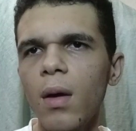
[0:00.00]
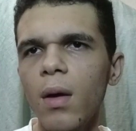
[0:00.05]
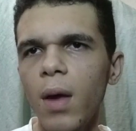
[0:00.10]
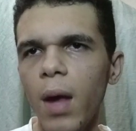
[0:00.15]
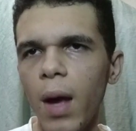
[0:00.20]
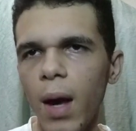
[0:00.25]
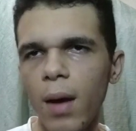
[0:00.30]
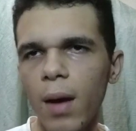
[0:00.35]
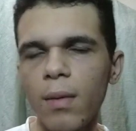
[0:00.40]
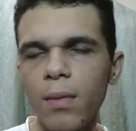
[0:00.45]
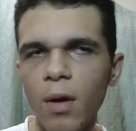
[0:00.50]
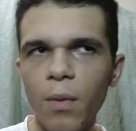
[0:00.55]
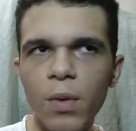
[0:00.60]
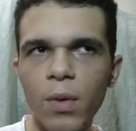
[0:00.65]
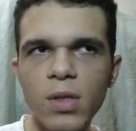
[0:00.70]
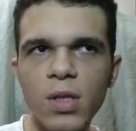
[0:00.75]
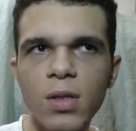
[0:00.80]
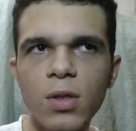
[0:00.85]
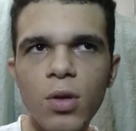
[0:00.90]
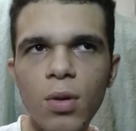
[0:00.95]
Yeah, it
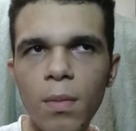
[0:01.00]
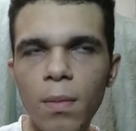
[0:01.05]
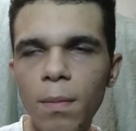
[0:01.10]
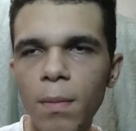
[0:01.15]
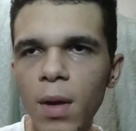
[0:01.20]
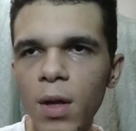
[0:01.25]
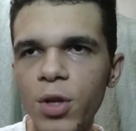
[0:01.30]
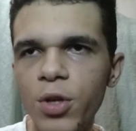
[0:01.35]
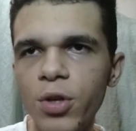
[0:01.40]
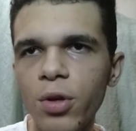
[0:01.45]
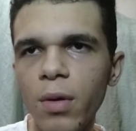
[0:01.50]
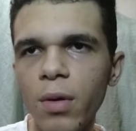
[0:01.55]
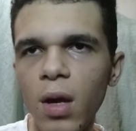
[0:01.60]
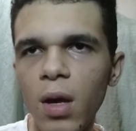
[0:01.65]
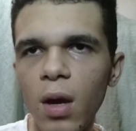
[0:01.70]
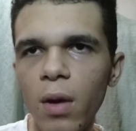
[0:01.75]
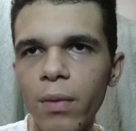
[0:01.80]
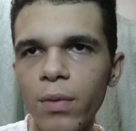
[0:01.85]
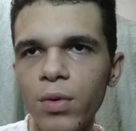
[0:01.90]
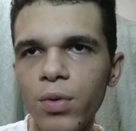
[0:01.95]
was mid to
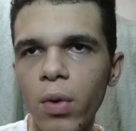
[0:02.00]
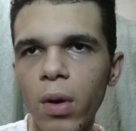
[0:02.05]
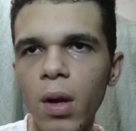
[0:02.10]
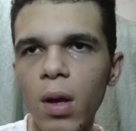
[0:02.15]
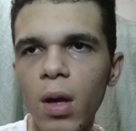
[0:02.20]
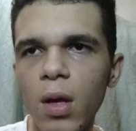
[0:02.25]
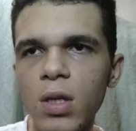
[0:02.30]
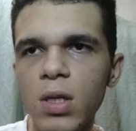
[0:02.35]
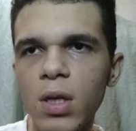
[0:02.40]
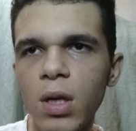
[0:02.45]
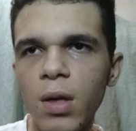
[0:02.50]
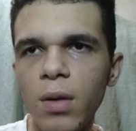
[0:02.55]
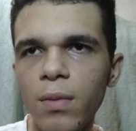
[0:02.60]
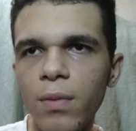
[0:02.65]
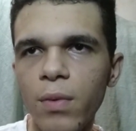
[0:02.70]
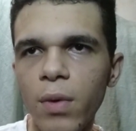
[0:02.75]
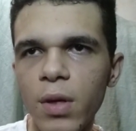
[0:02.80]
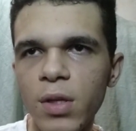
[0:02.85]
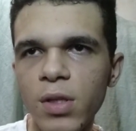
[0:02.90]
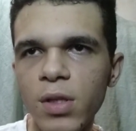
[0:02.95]
late 2018,
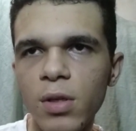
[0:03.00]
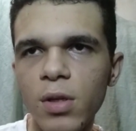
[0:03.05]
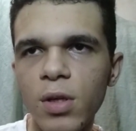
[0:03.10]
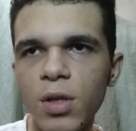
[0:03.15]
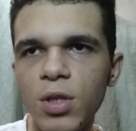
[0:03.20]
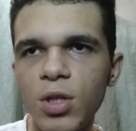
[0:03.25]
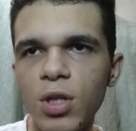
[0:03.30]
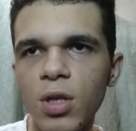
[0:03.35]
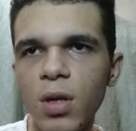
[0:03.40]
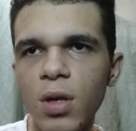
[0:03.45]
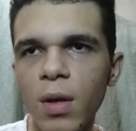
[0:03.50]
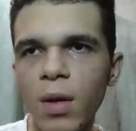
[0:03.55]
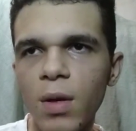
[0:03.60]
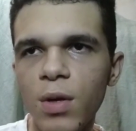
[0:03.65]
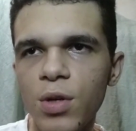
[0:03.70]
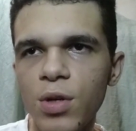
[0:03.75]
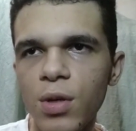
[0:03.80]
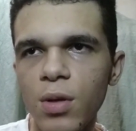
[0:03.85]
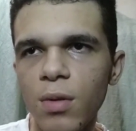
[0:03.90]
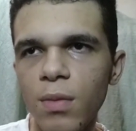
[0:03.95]
when I started cheating
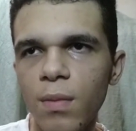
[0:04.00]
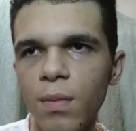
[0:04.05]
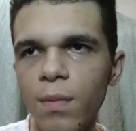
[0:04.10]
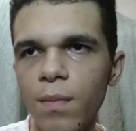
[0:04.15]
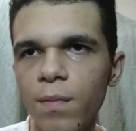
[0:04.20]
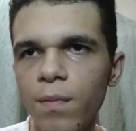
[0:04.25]
and shit.